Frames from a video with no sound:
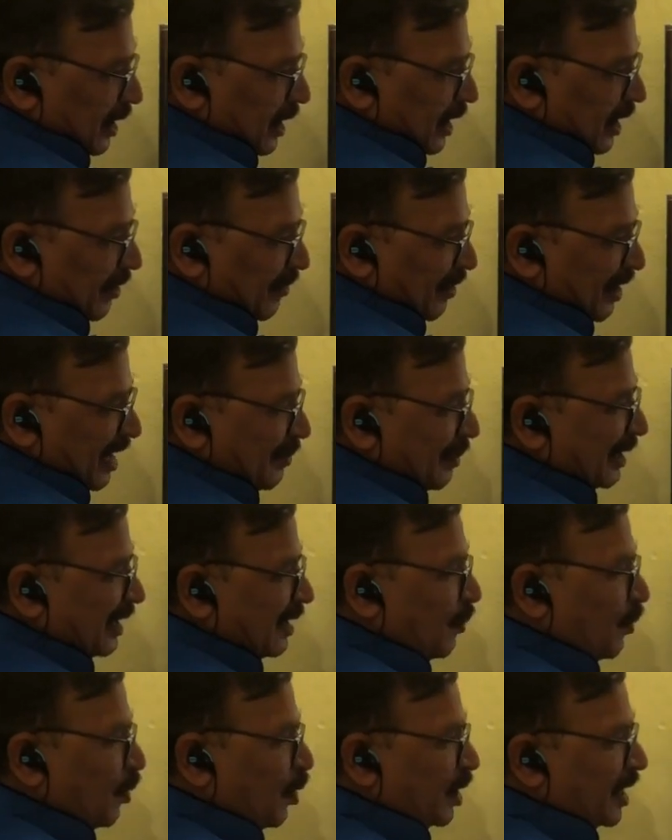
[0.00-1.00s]
available in the
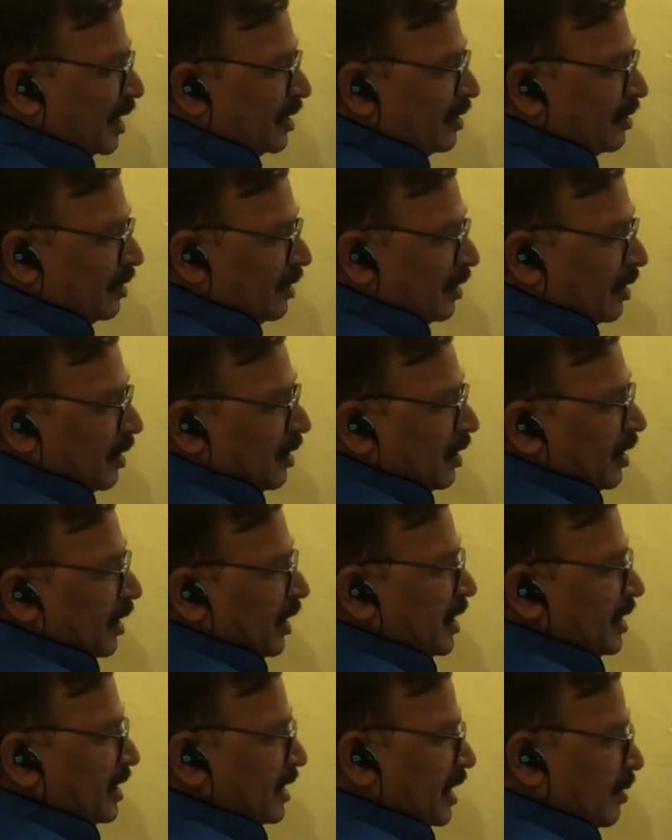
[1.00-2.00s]
pocket. It
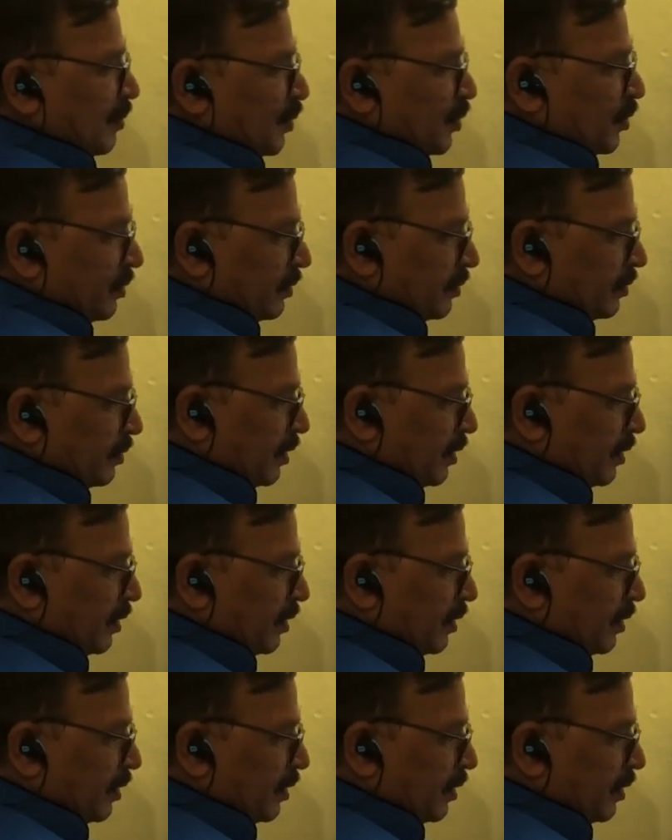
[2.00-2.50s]
is removed,